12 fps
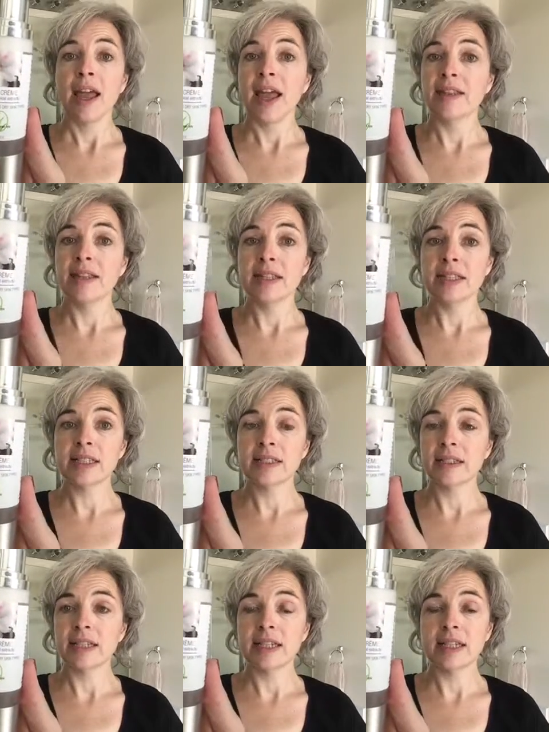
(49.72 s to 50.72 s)
And
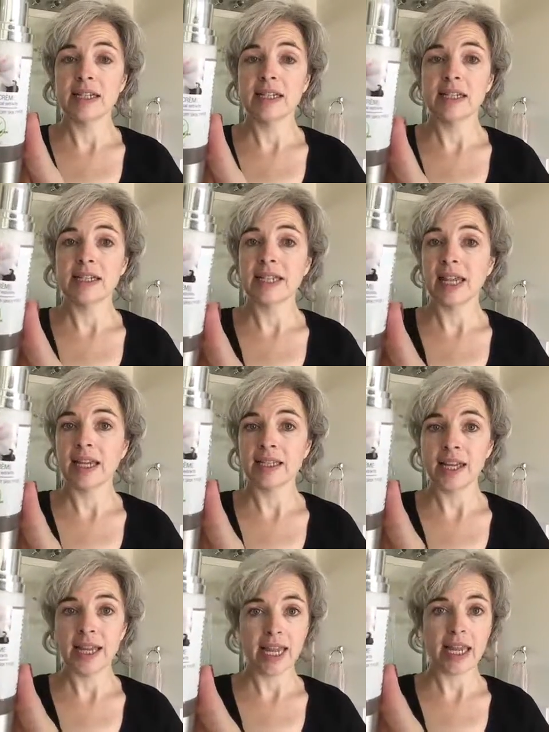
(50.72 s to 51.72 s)
this is
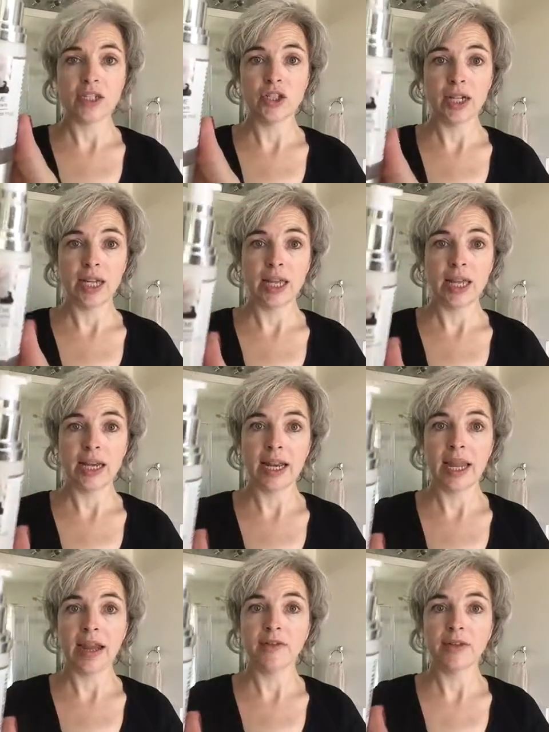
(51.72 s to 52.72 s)
anti-aging,
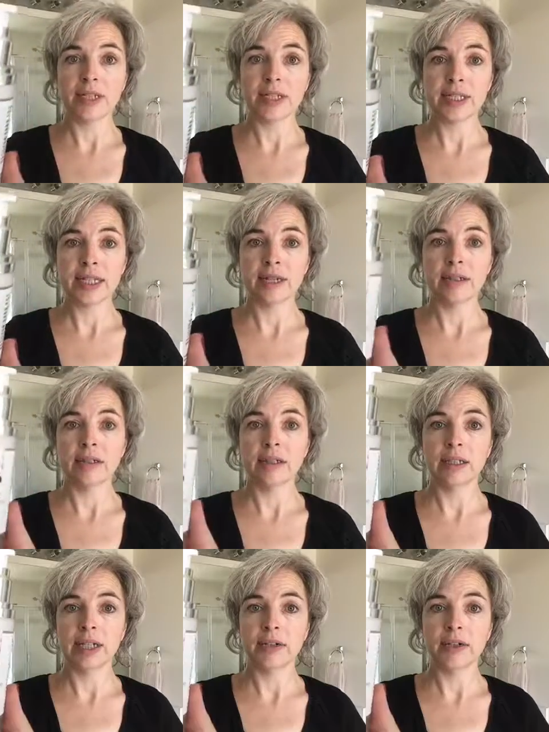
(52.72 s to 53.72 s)
and every
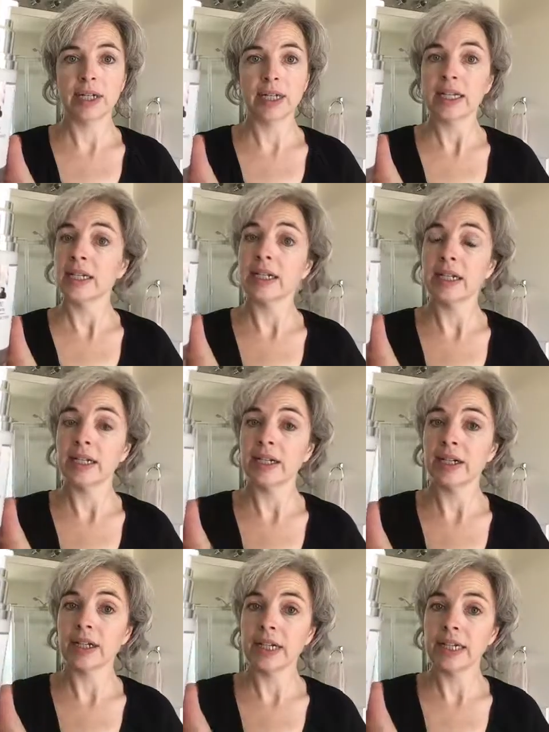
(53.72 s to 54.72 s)
single ingredient in
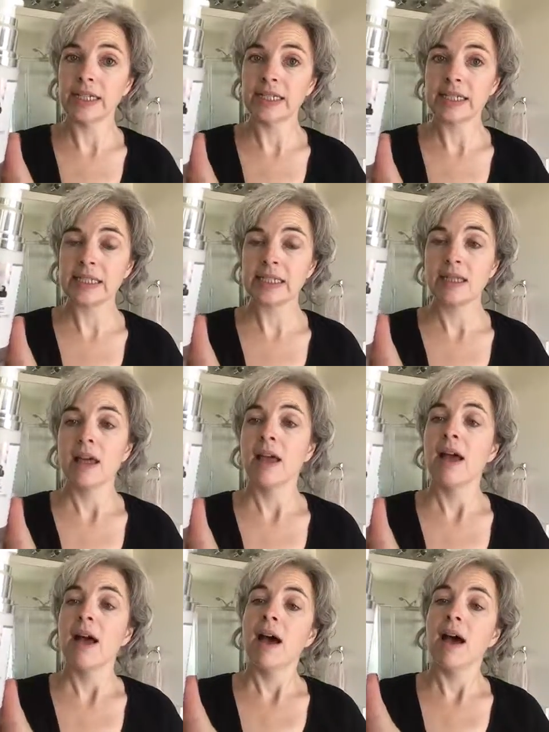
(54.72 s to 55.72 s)
here is
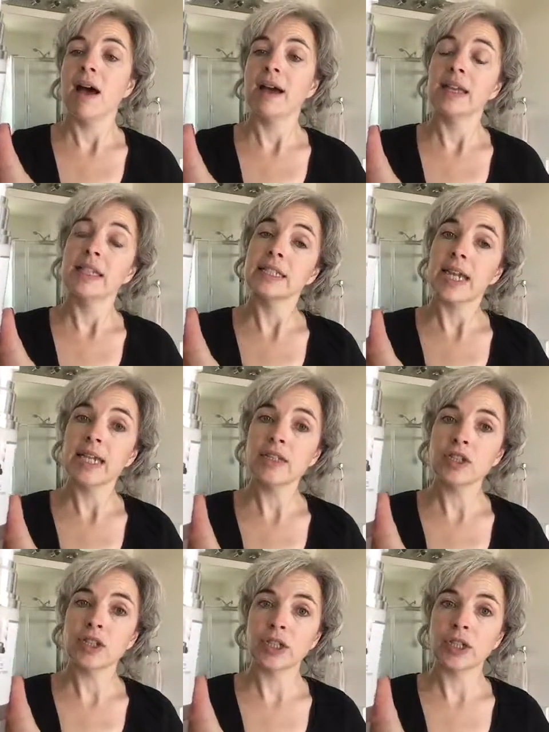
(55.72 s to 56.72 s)

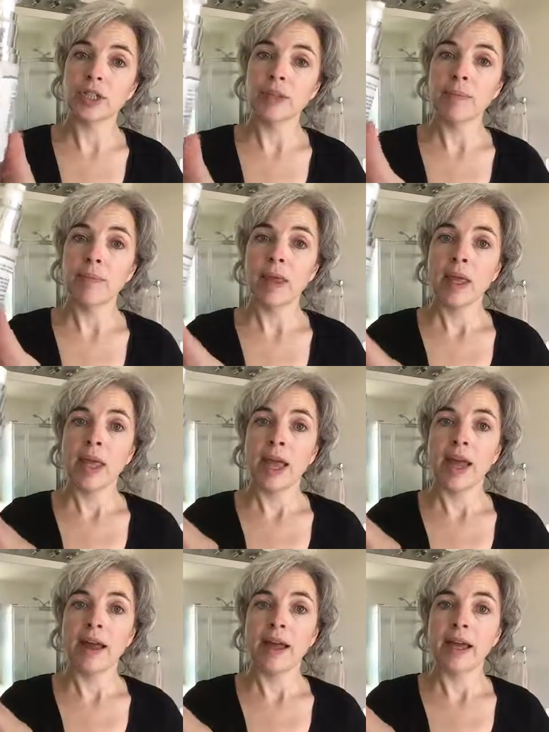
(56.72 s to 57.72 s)
intentional.
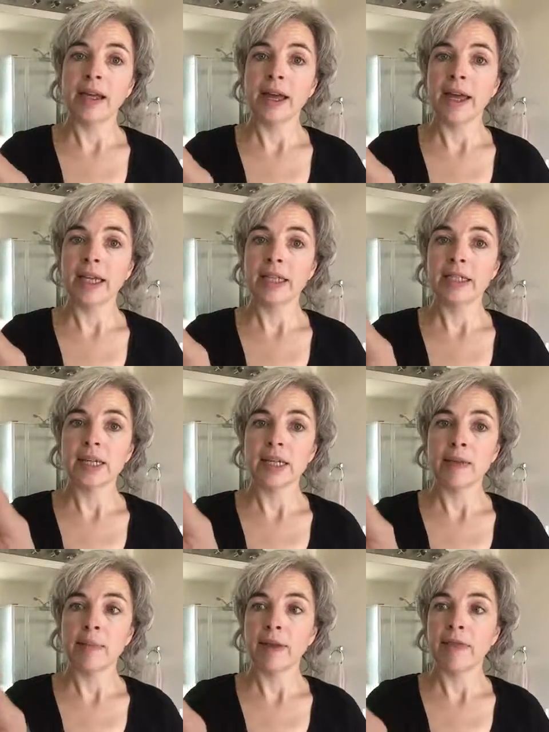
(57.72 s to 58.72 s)
And I can tell
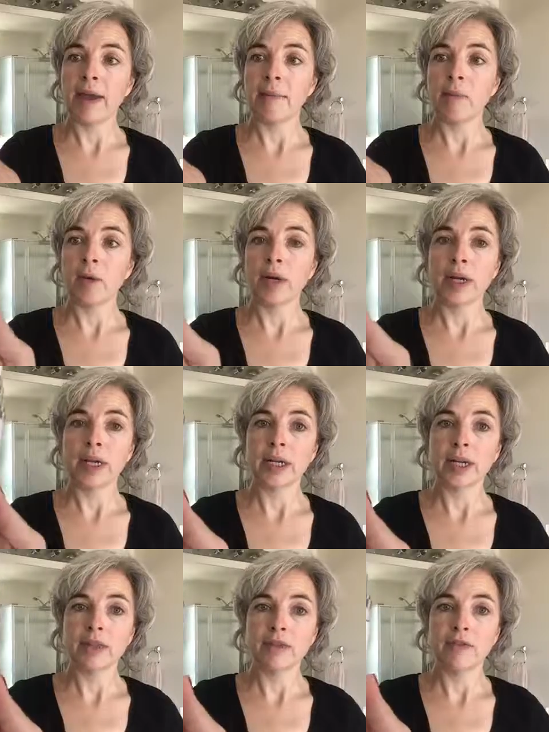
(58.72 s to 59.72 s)
you about that more on
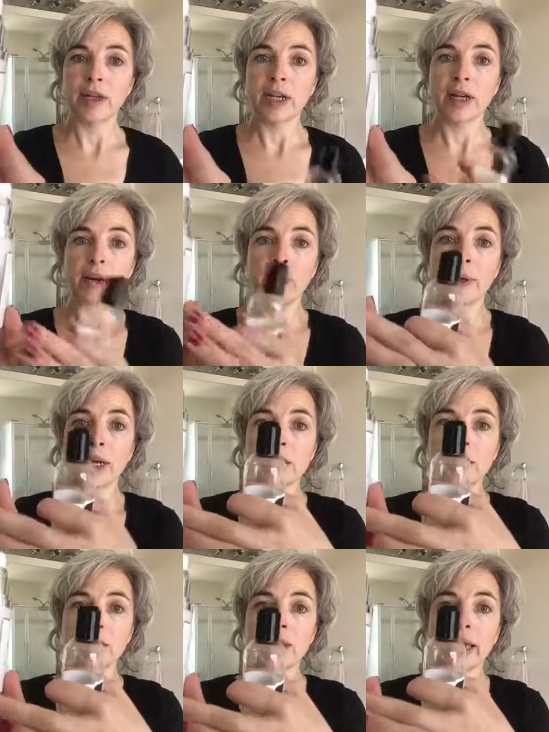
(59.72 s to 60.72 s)
another video, but I
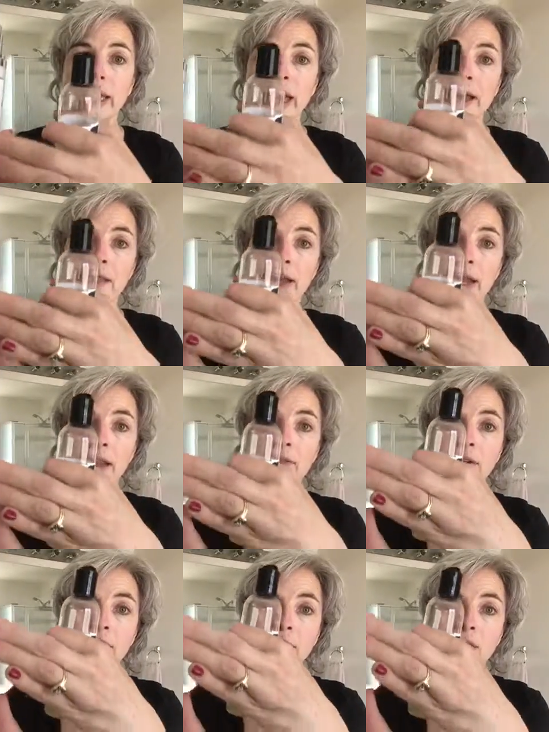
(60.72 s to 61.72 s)
do like how the
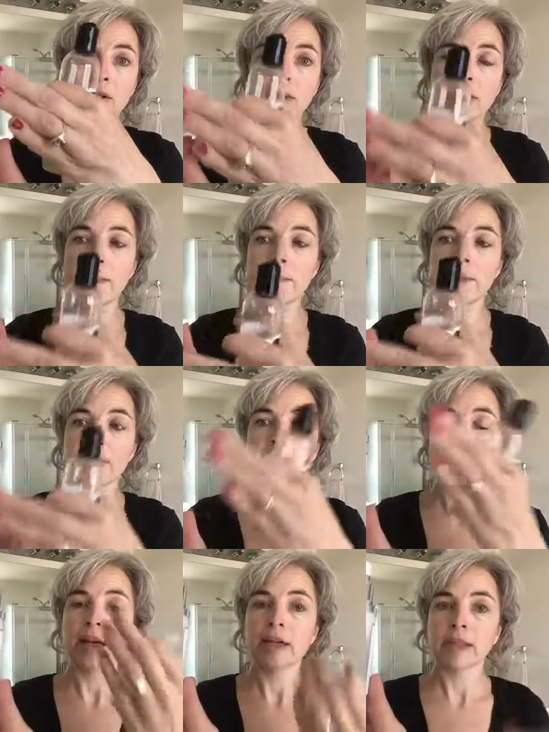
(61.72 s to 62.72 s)
elevator goes up. It's
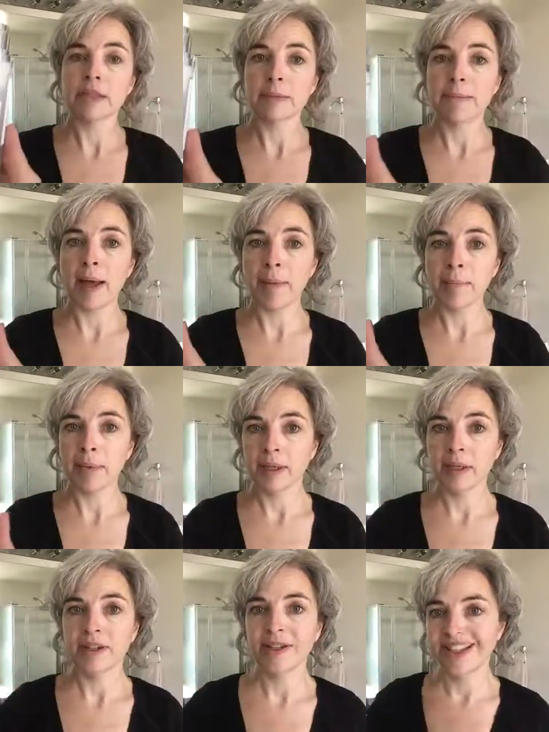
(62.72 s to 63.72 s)
an airless pump.
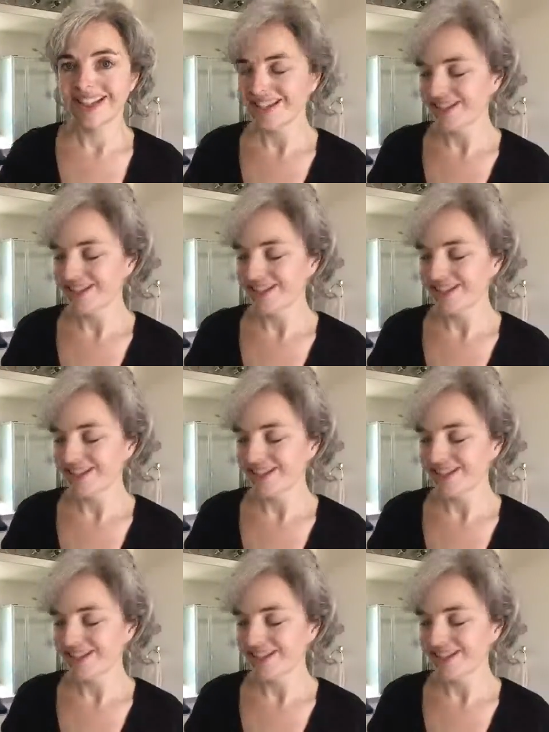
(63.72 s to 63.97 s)
You get to